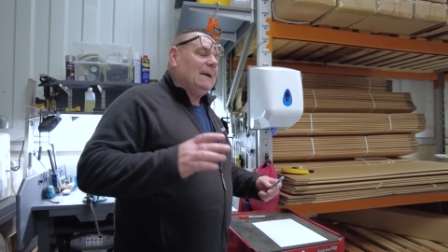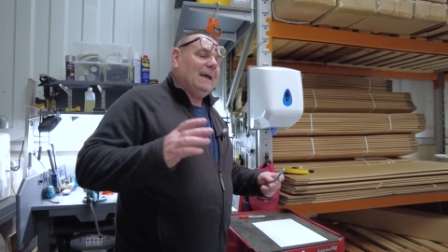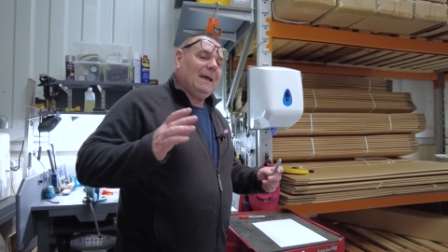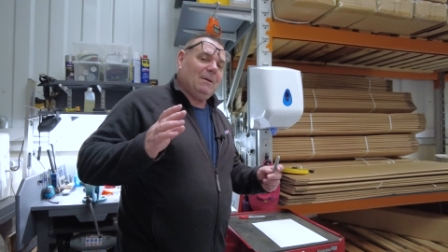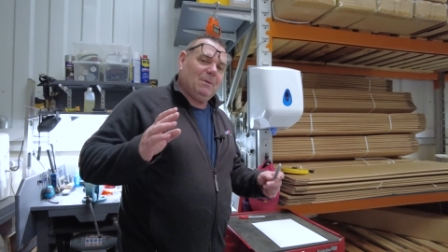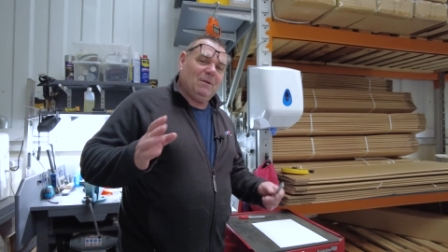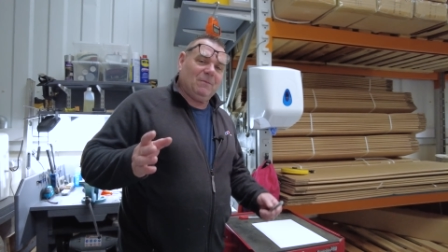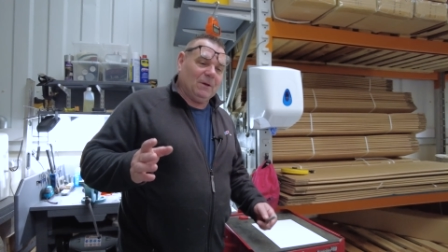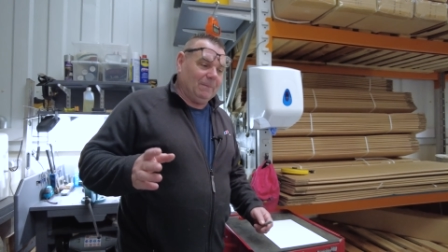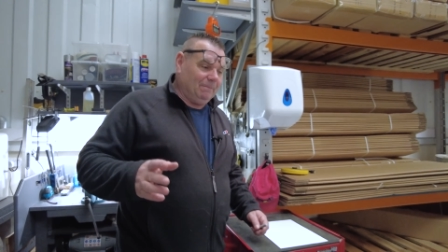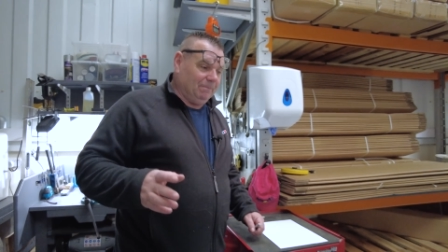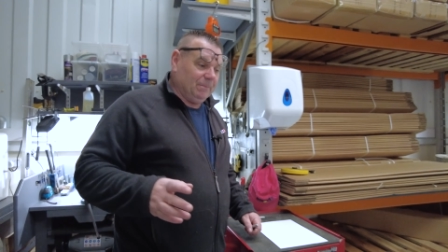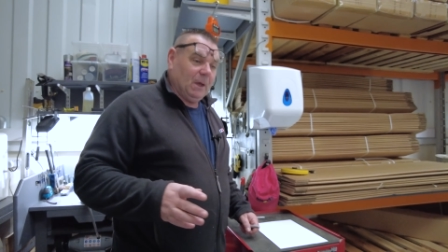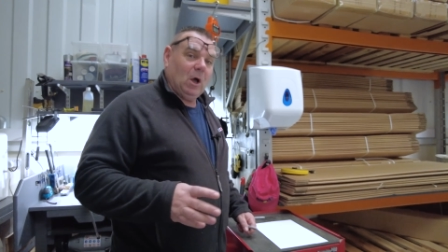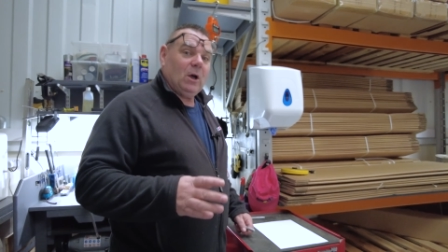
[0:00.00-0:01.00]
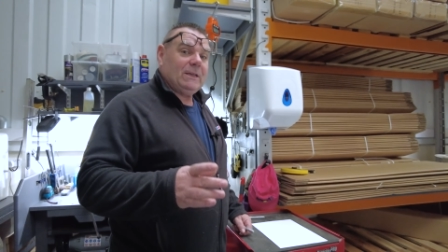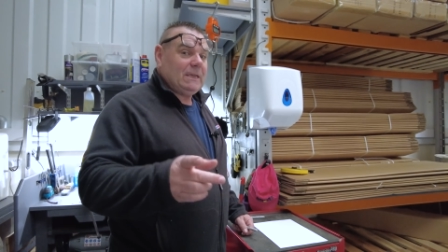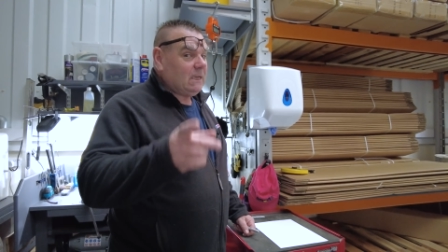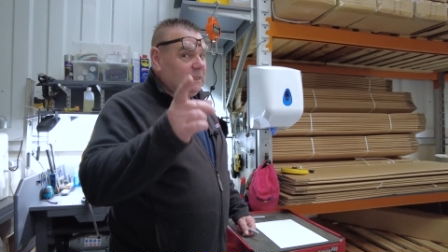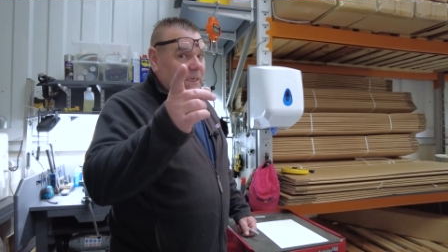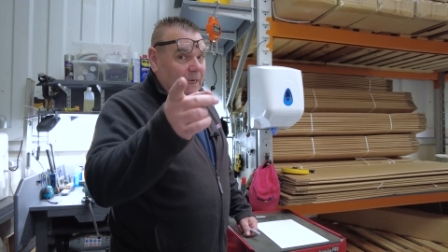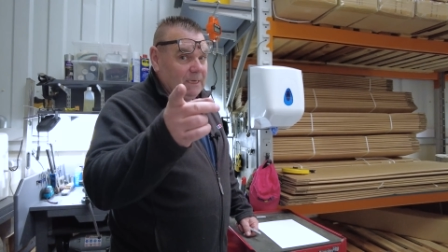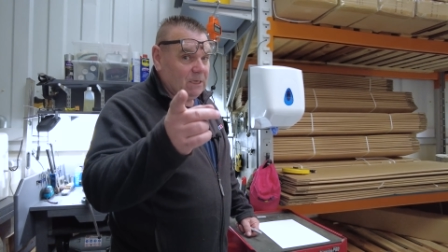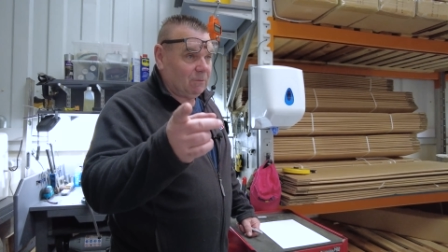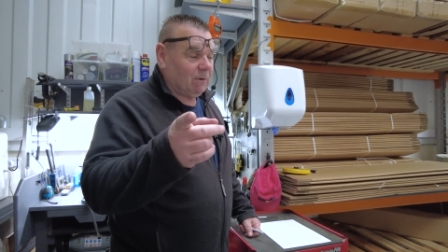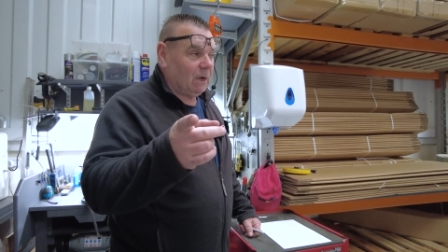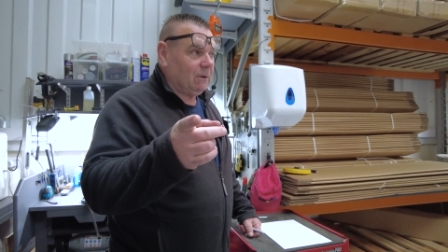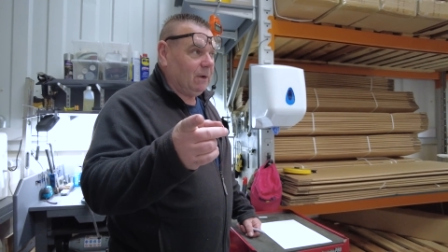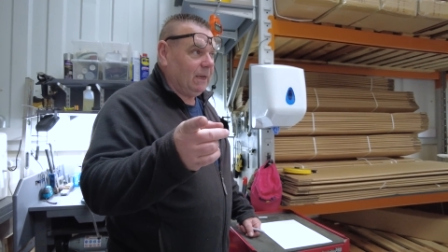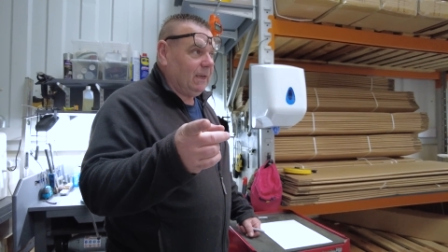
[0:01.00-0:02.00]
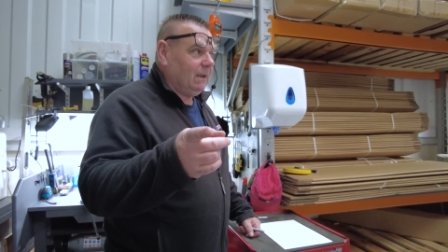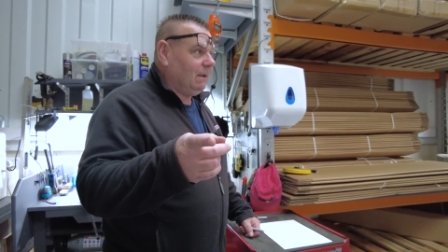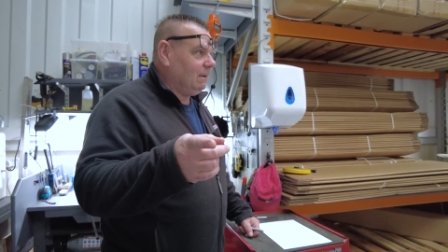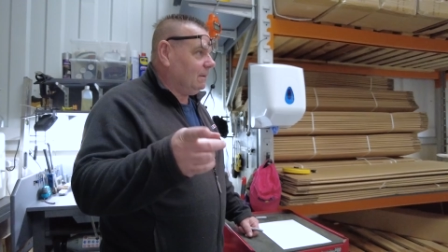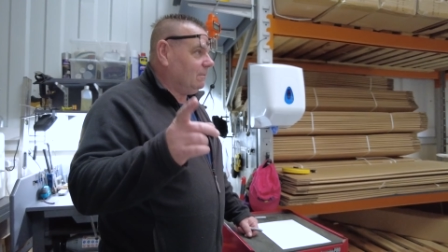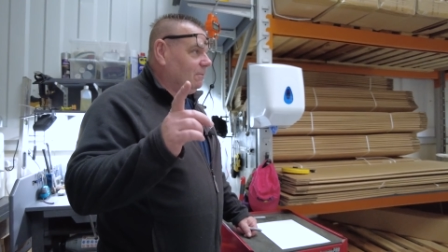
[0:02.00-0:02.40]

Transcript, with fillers: However, I did say to Roly,